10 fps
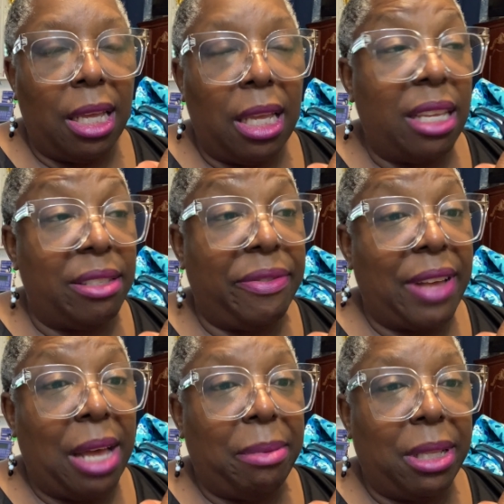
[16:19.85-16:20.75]
It's
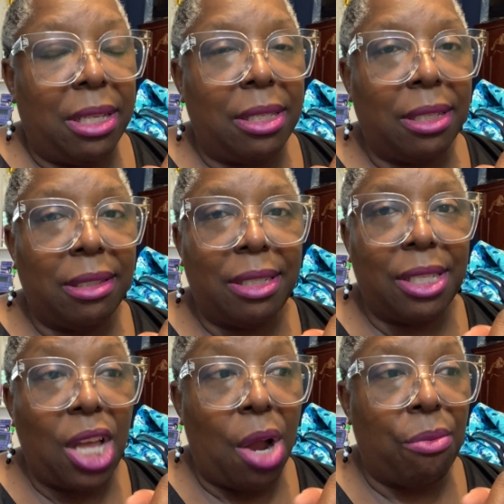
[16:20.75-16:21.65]
fabulous. It's
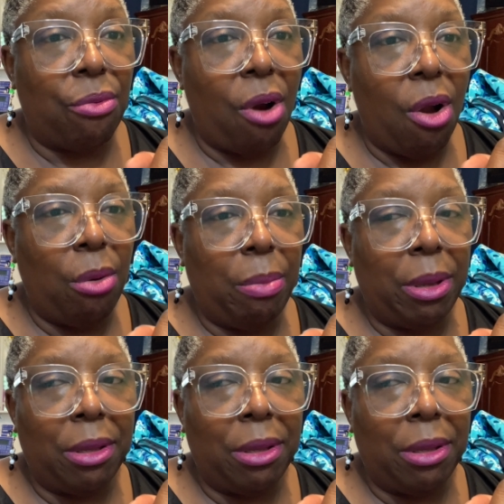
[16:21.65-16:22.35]
got rope.